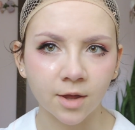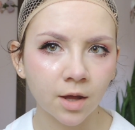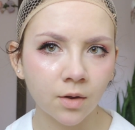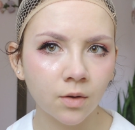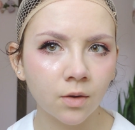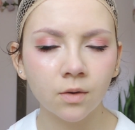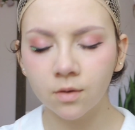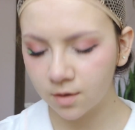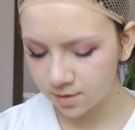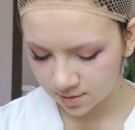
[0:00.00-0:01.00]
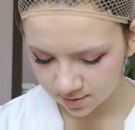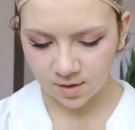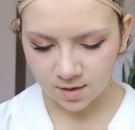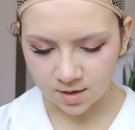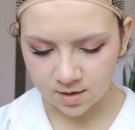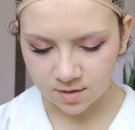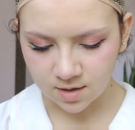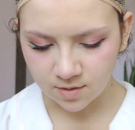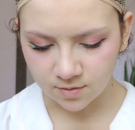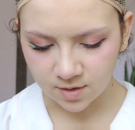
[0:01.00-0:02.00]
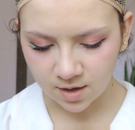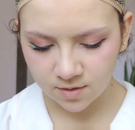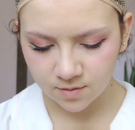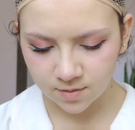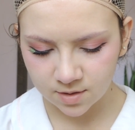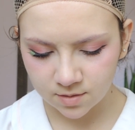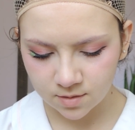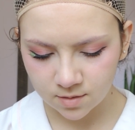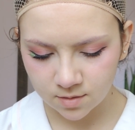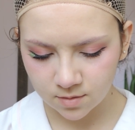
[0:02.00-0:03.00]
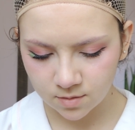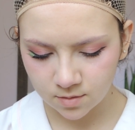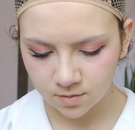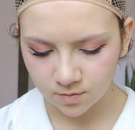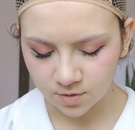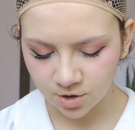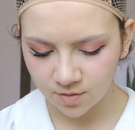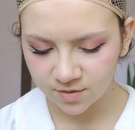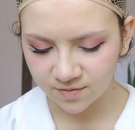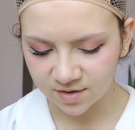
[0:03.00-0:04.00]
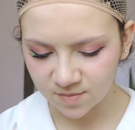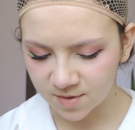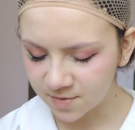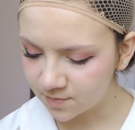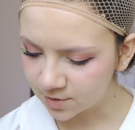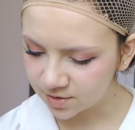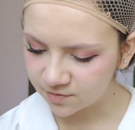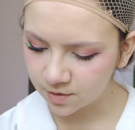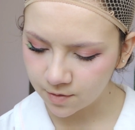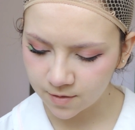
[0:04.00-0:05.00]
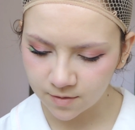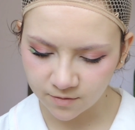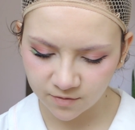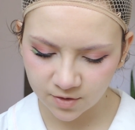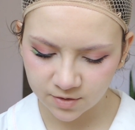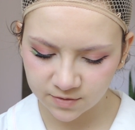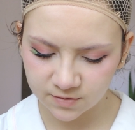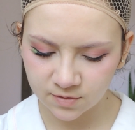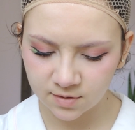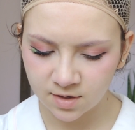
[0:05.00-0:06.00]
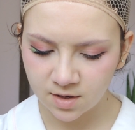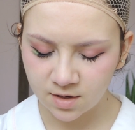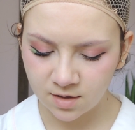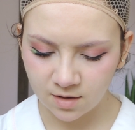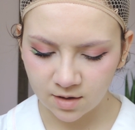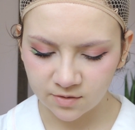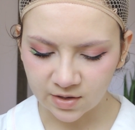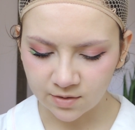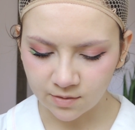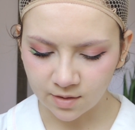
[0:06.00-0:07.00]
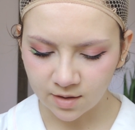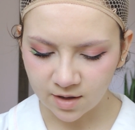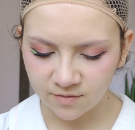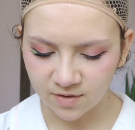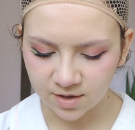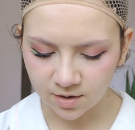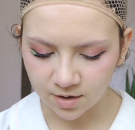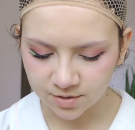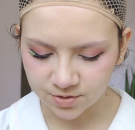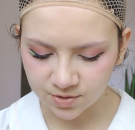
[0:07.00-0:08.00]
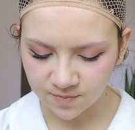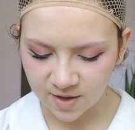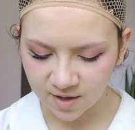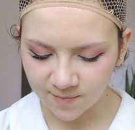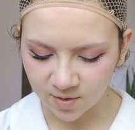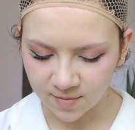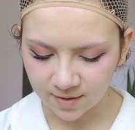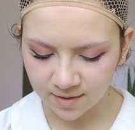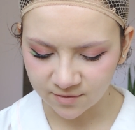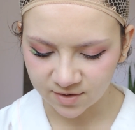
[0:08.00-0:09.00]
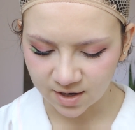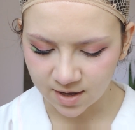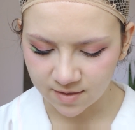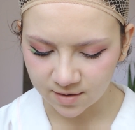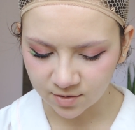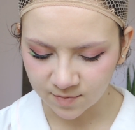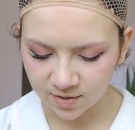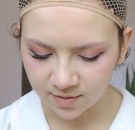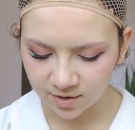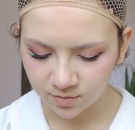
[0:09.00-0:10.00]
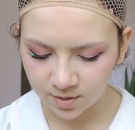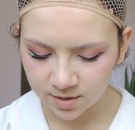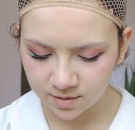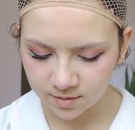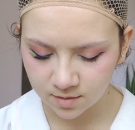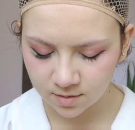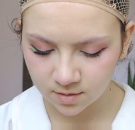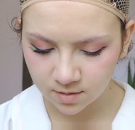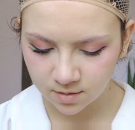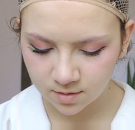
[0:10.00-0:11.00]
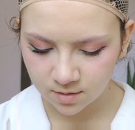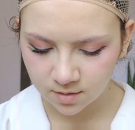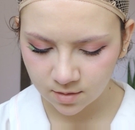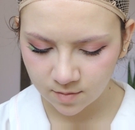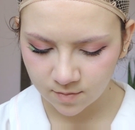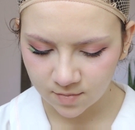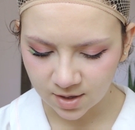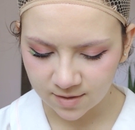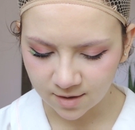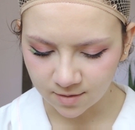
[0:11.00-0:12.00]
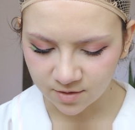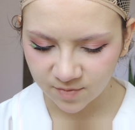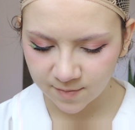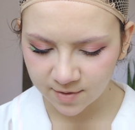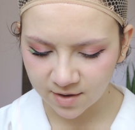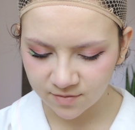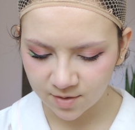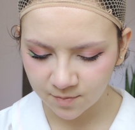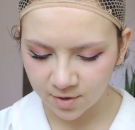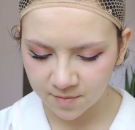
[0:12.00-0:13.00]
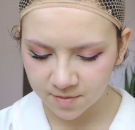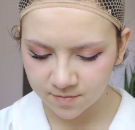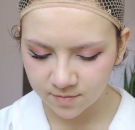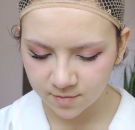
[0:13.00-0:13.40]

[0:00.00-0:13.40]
Go. And now the other one, which I always find to be a bit more difficult than the first. In general, I find it harder to do makeup on my left eye than on my right one. But I think a lot of people have that problem.